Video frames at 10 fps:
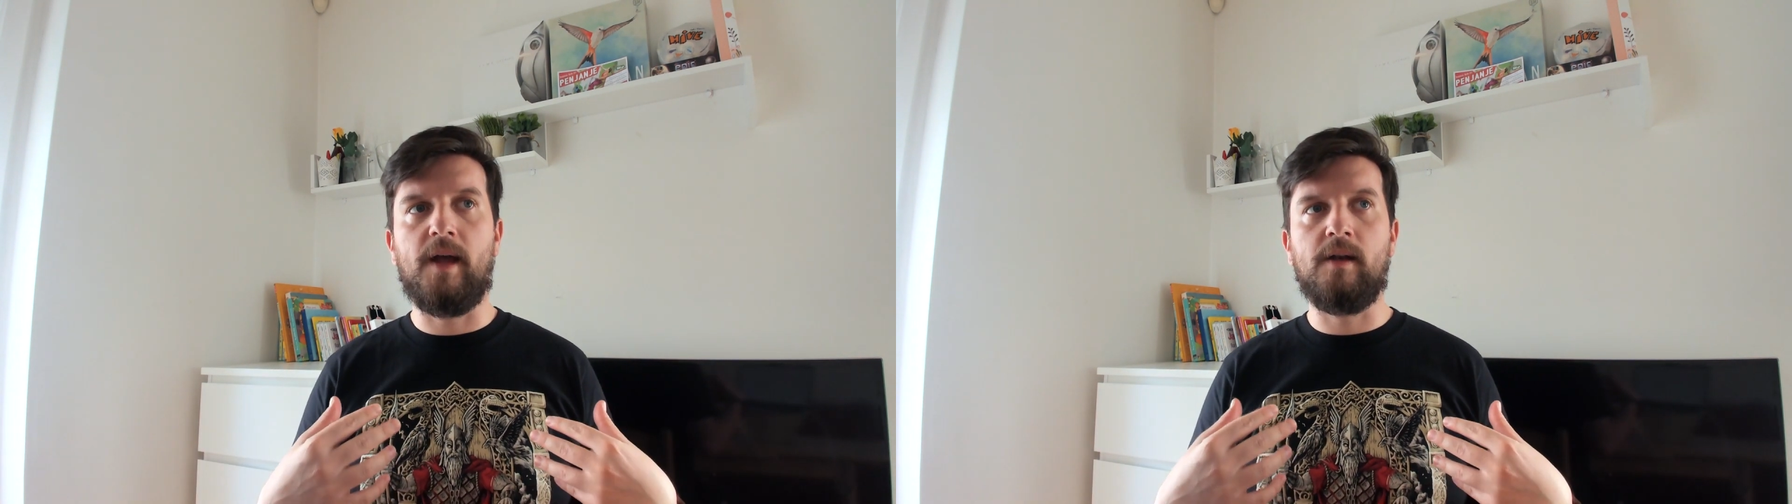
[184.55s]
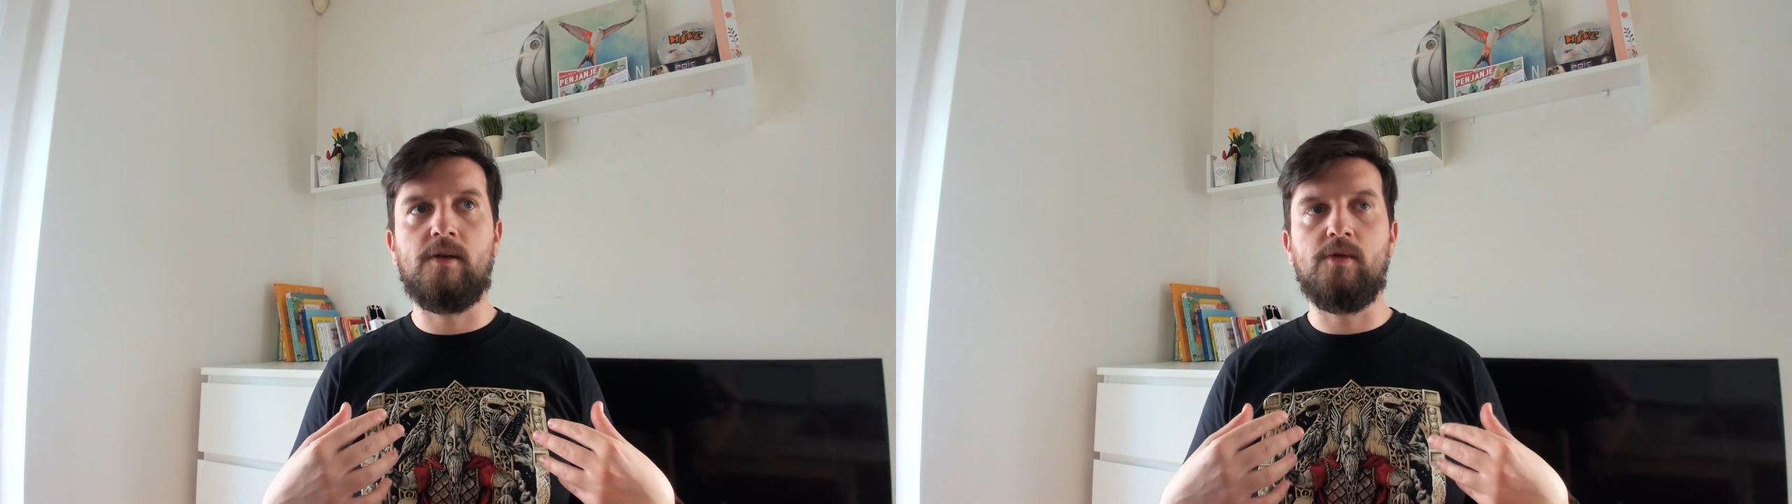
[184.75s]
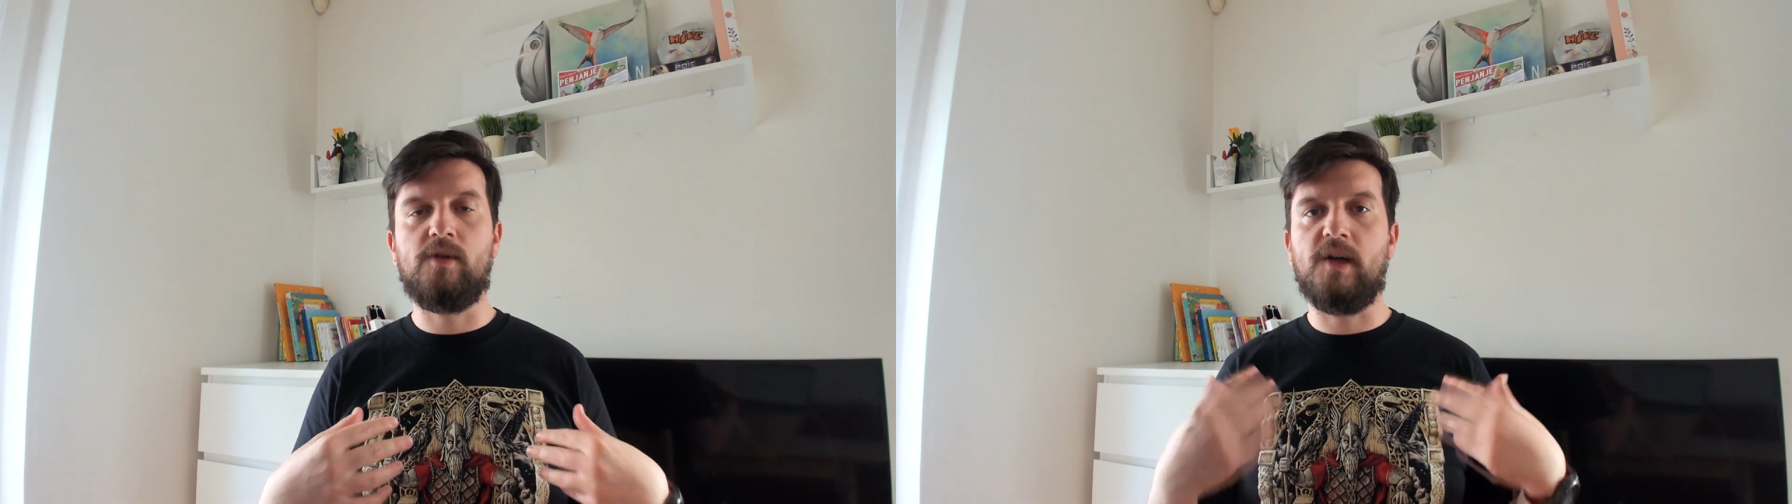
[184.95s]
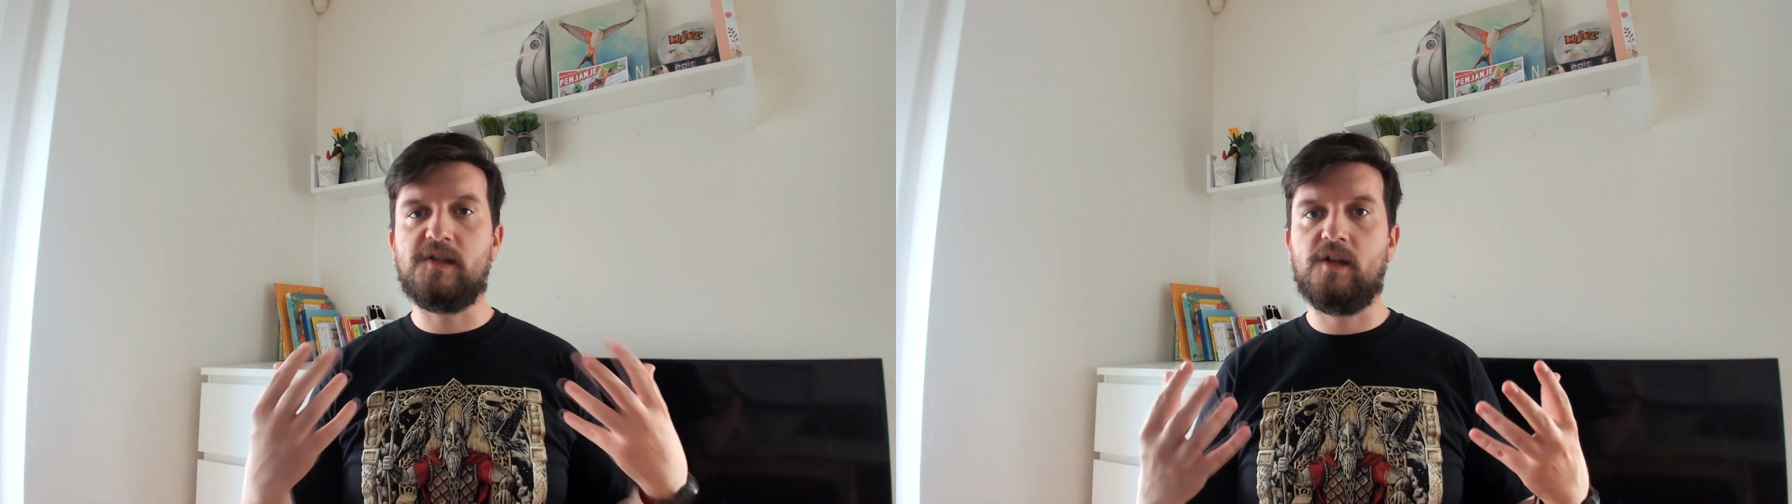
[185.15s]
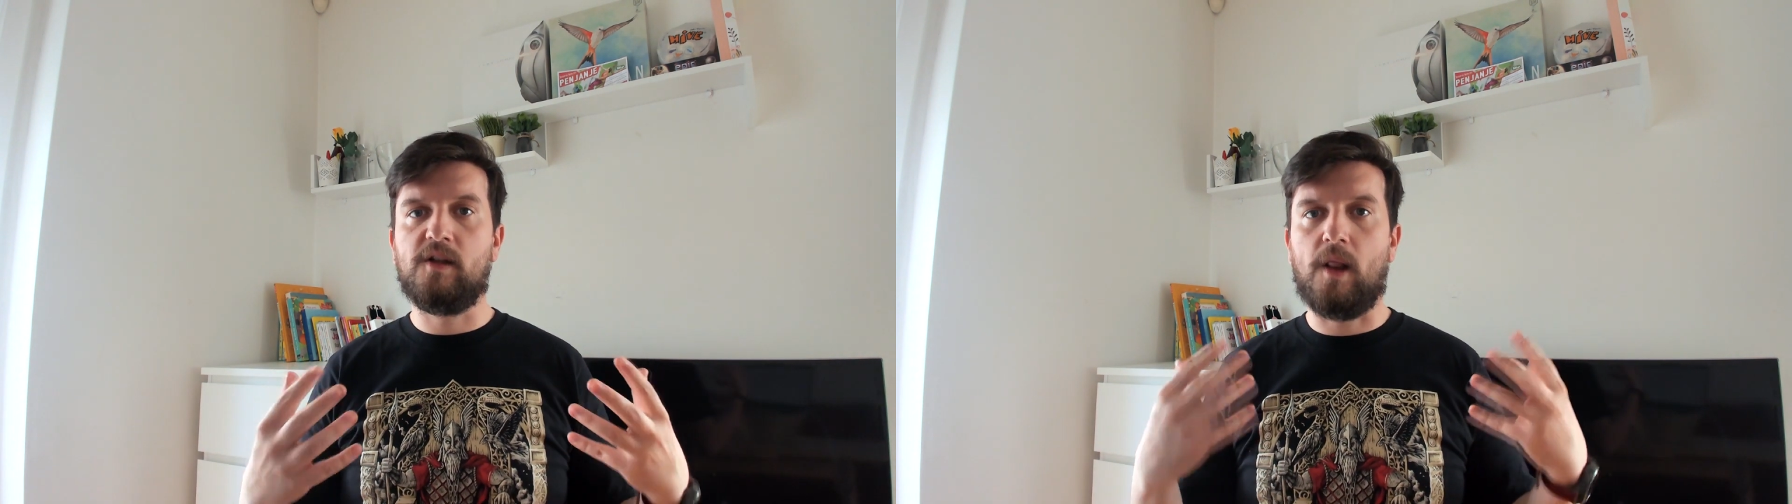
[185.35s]
Then to
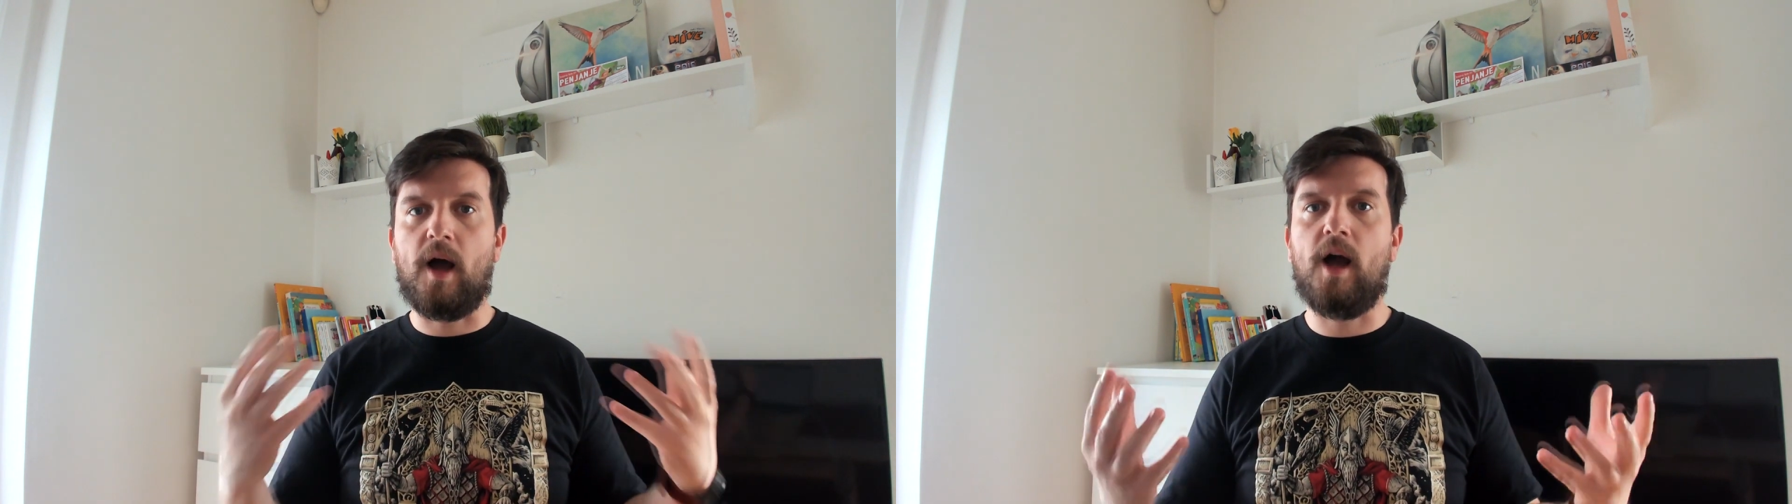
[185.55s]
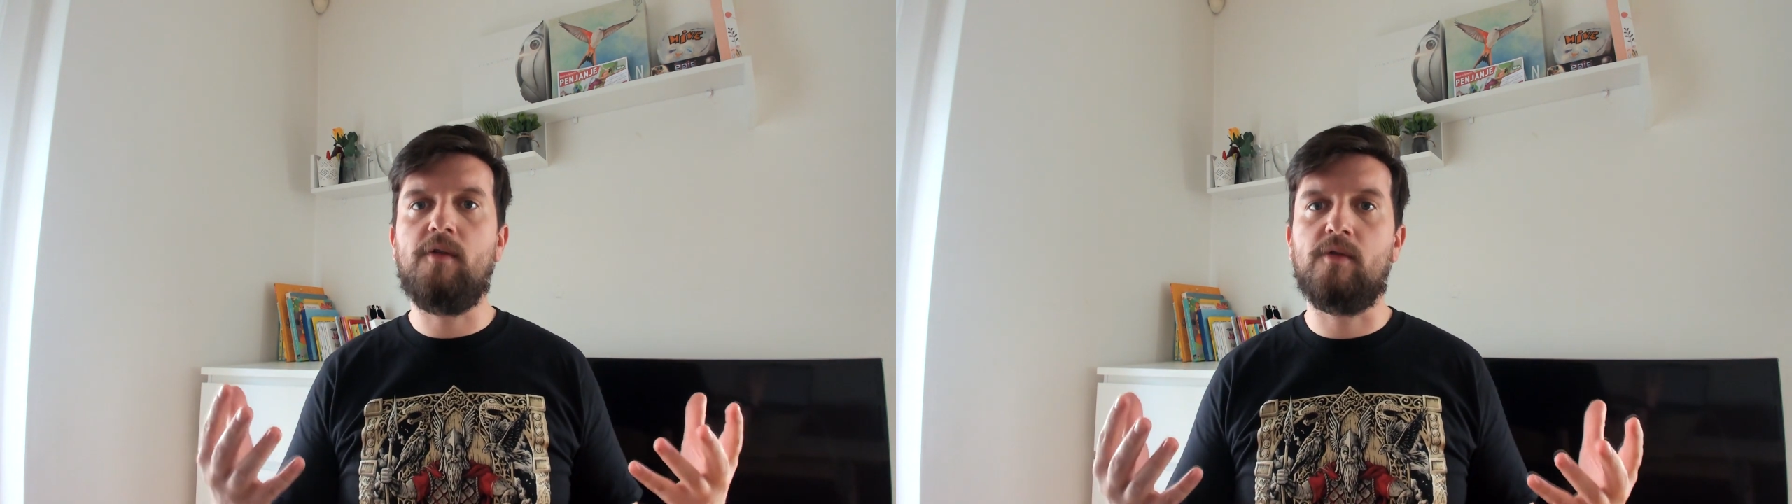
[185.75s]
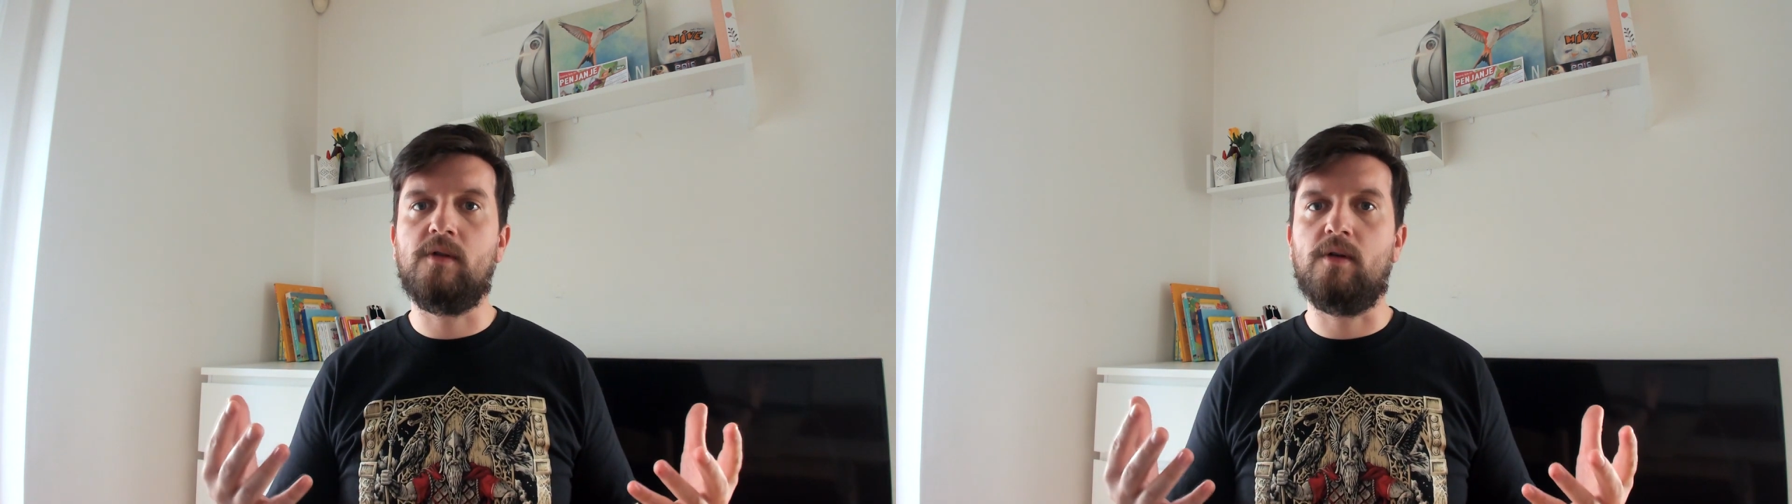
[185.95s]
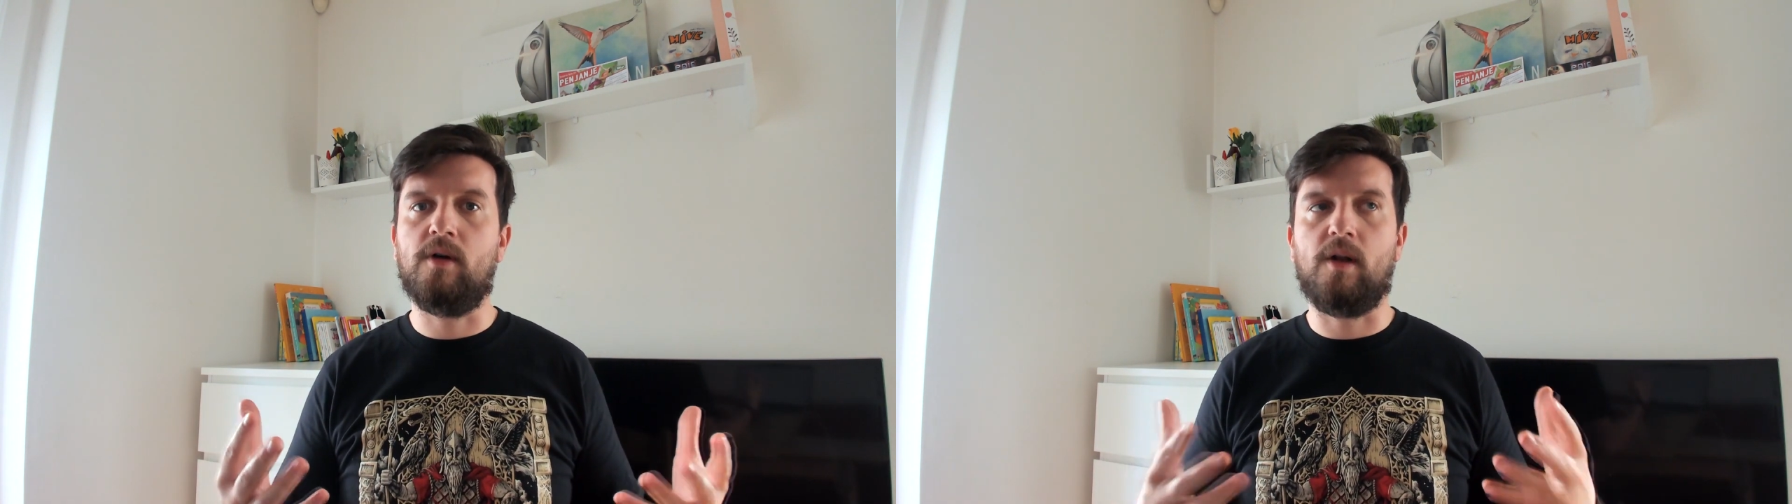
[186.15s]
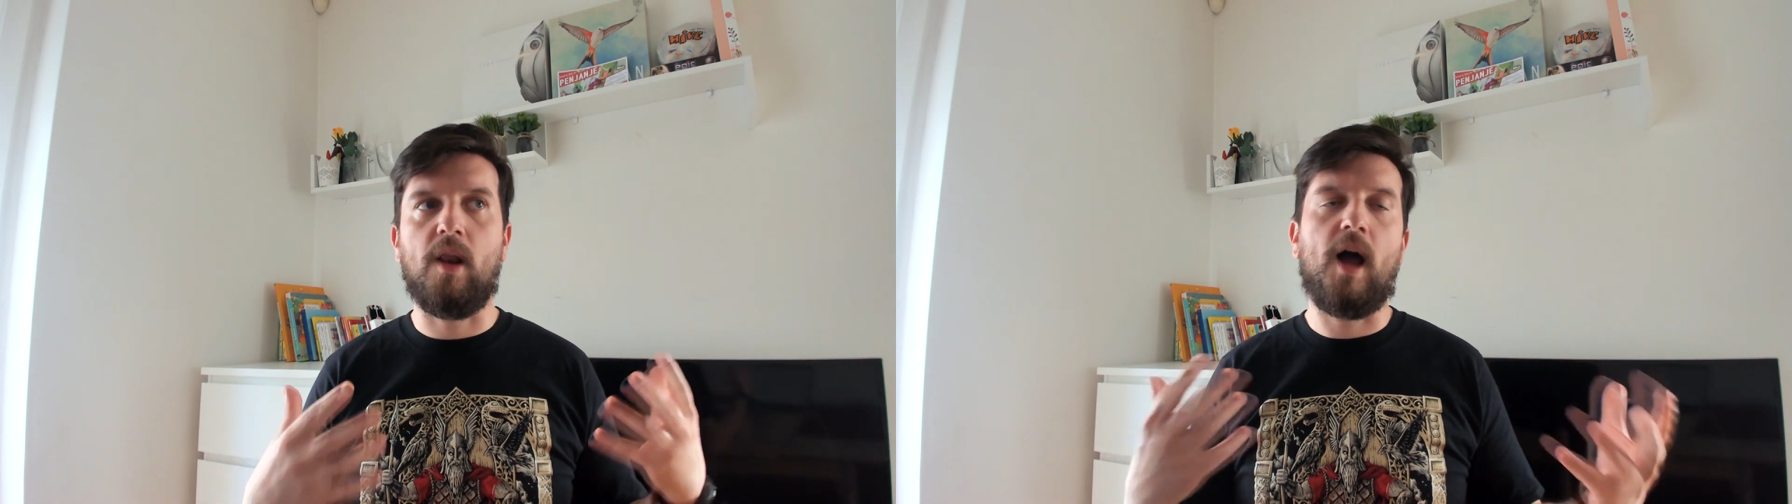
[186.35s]
test it live on